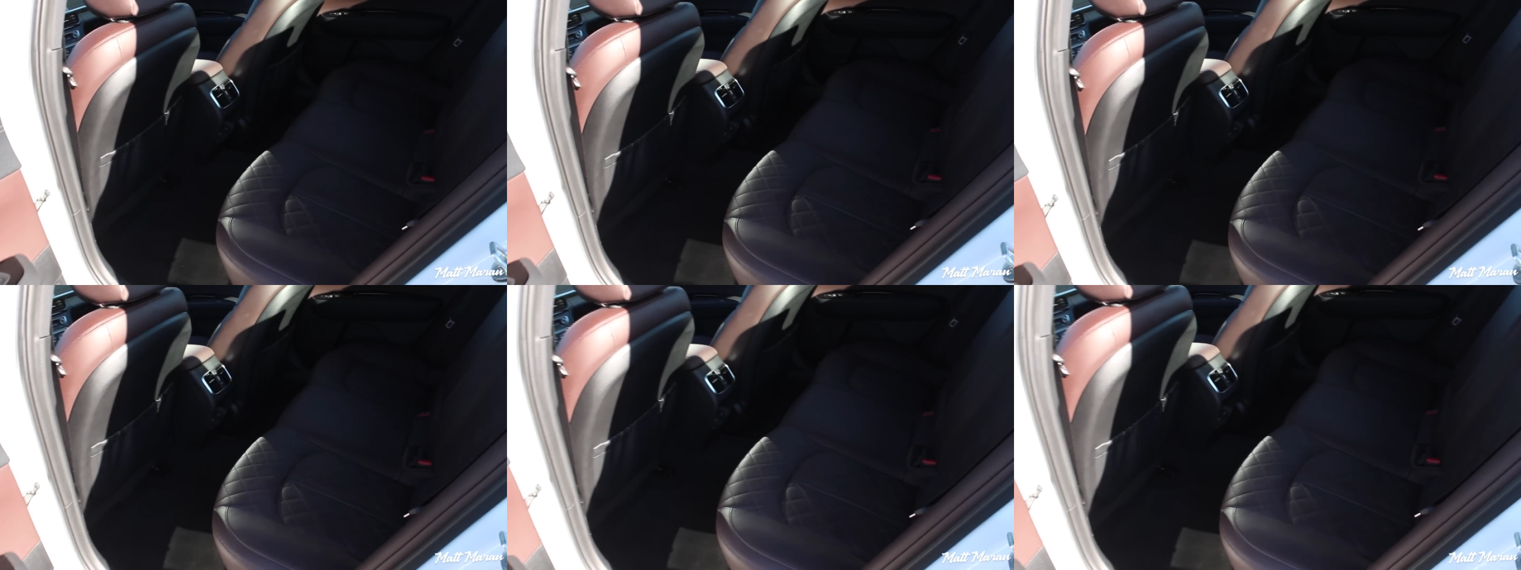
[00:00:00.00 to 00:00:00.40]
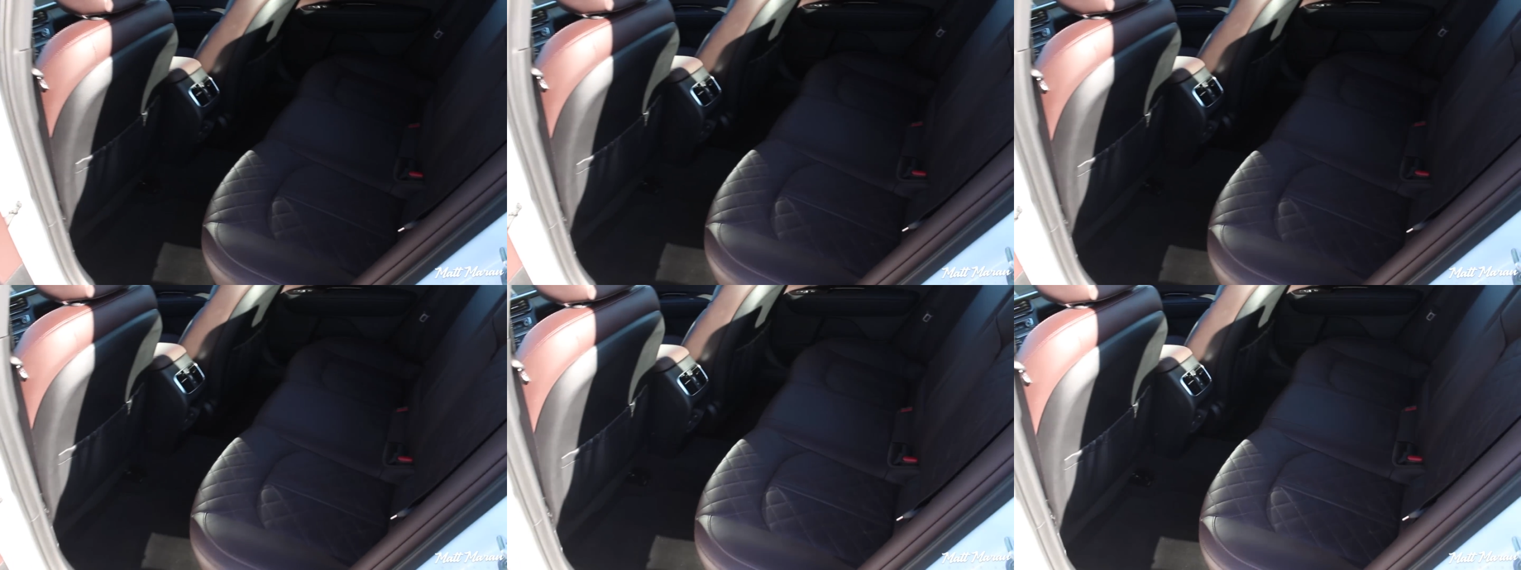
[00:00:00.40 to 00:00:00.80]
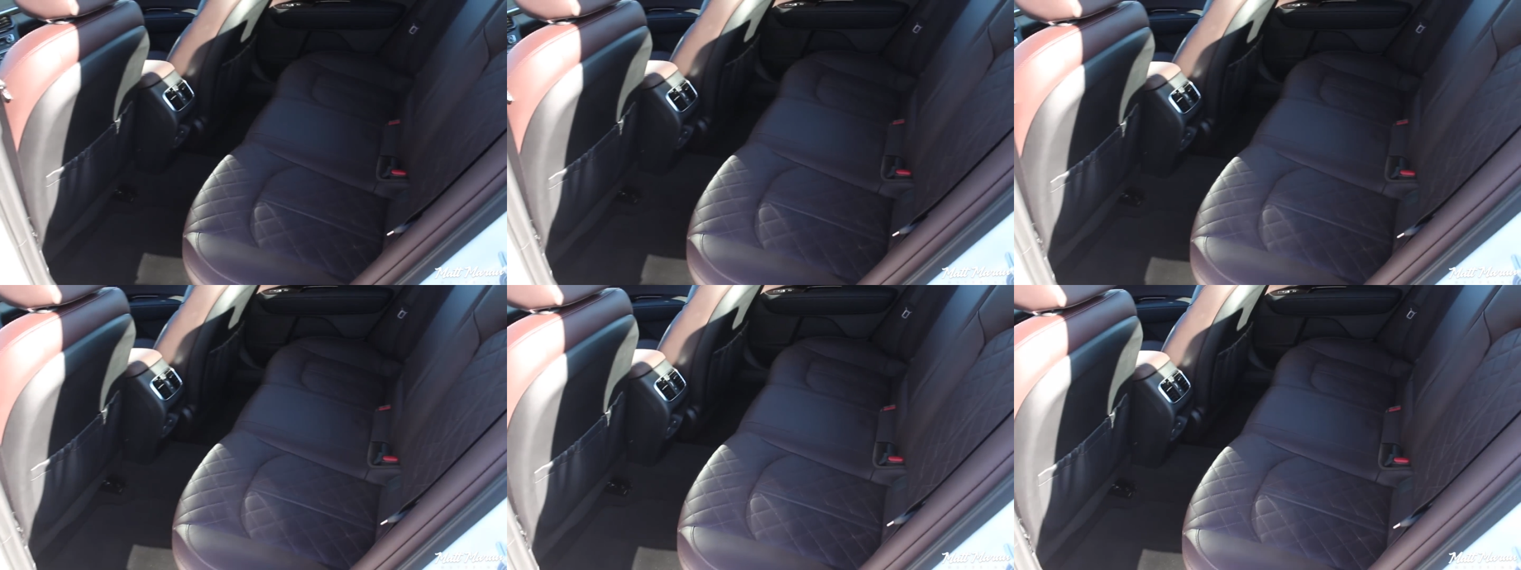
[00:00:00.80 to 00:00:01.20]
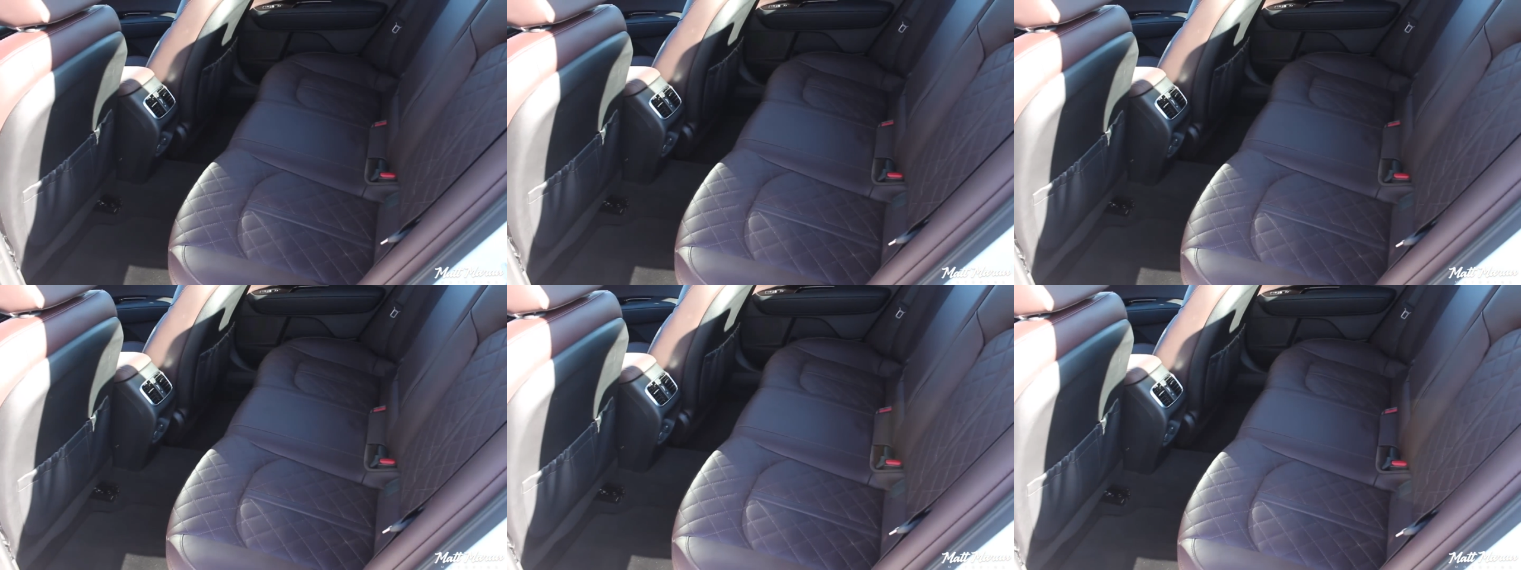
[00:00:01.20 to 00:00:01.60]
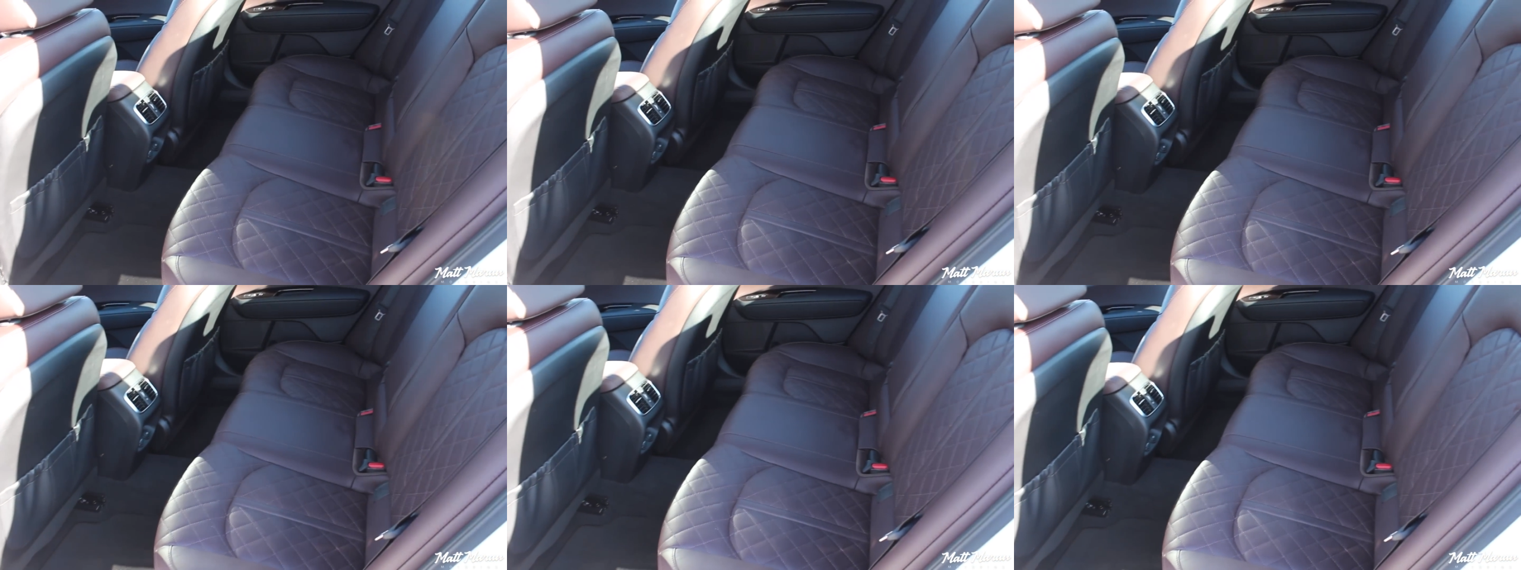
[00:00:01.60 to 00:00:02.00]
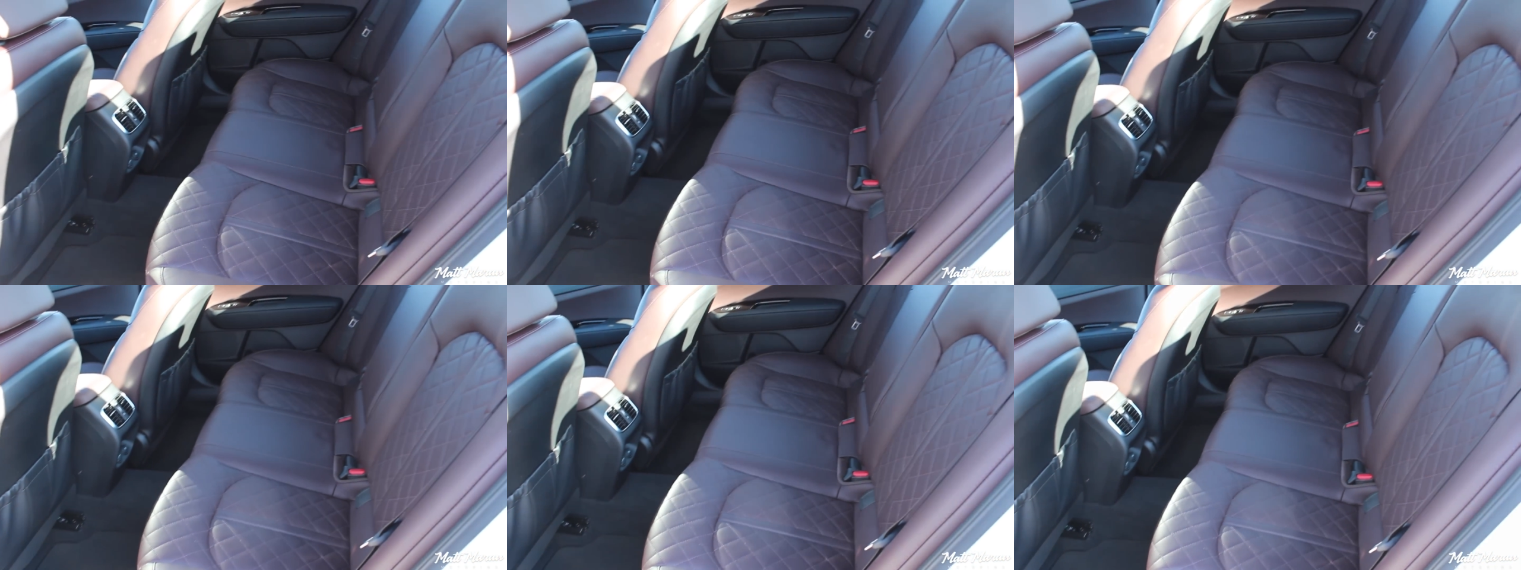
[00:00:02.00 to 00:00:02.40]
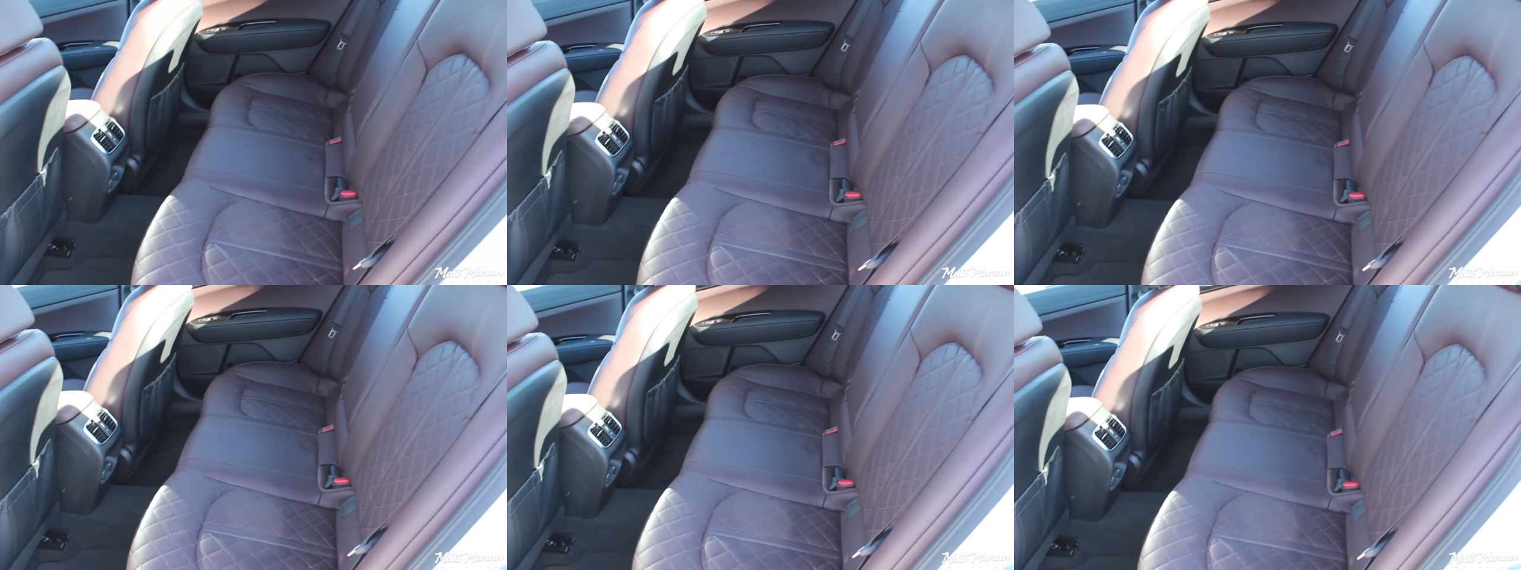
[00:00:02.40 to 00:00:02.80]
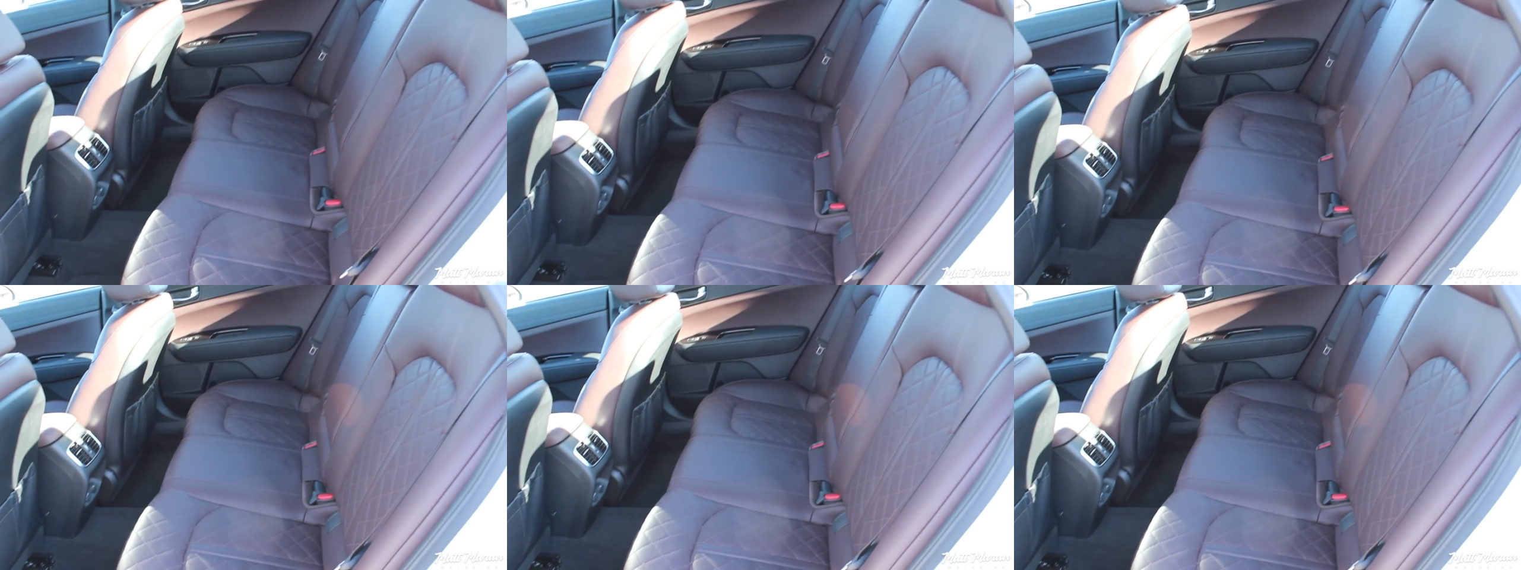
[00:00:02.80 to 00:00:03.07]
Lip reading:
No face is visible, so there are no lips to read.